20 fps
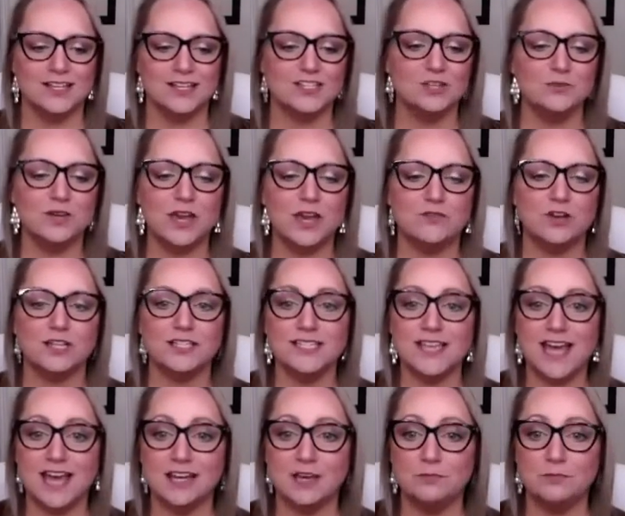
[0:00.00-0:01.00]
So we have our
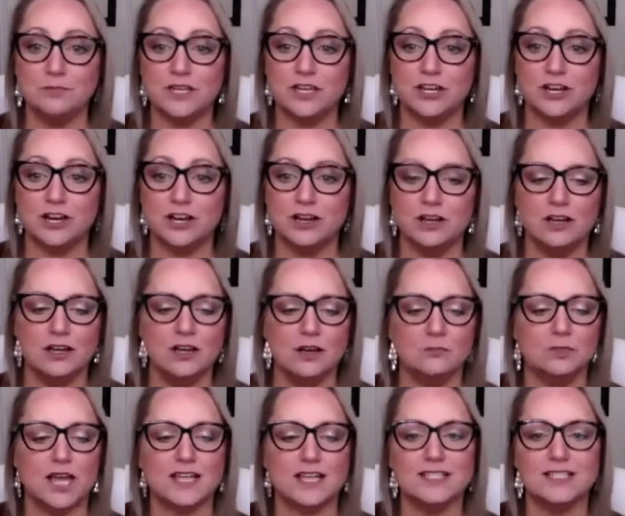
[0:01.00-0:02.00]
10 up here
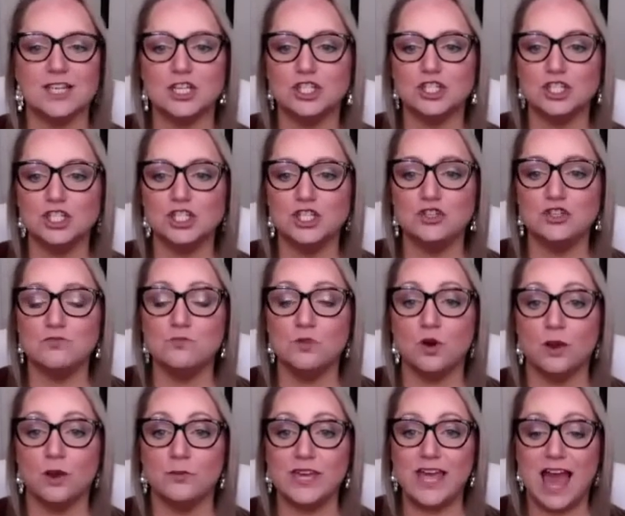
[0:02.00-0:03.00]
plus 2
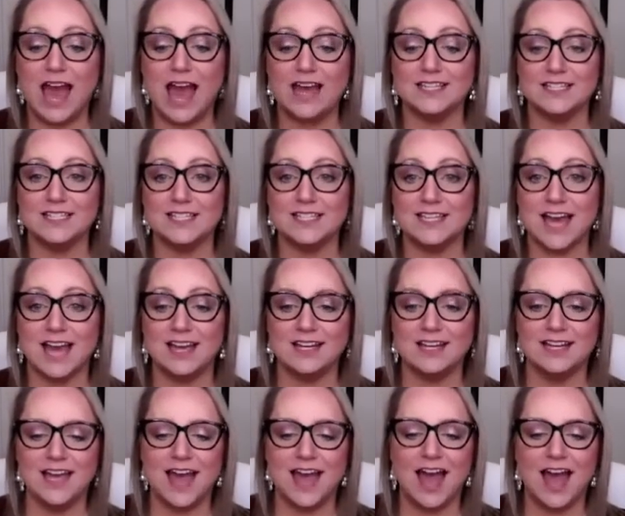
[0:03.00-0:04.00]
more we added to that.
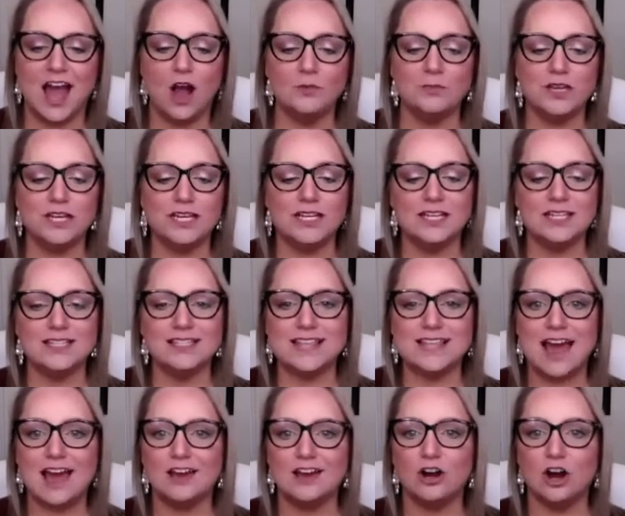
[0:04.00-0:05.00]
How many is
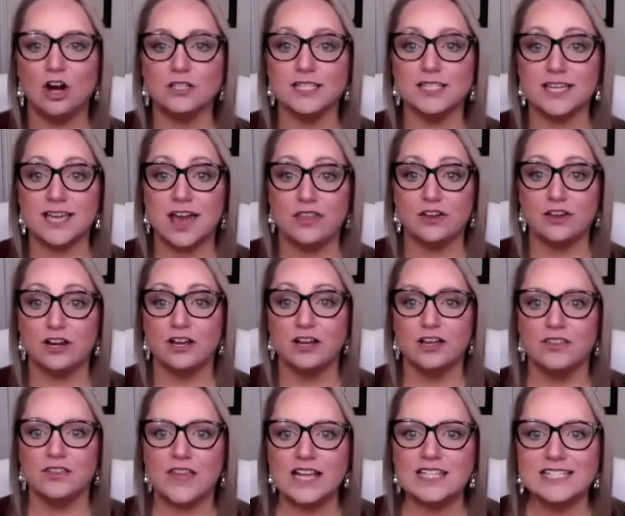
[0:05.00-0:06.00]
that all together?
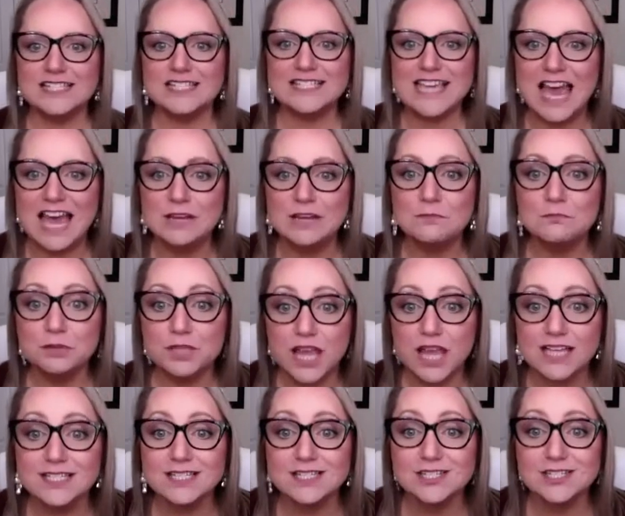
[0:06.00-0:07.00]
That's 10
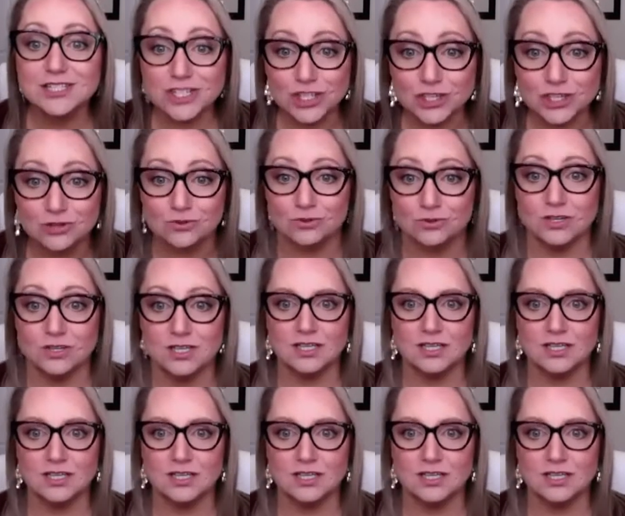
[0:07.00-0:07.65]
plus 2.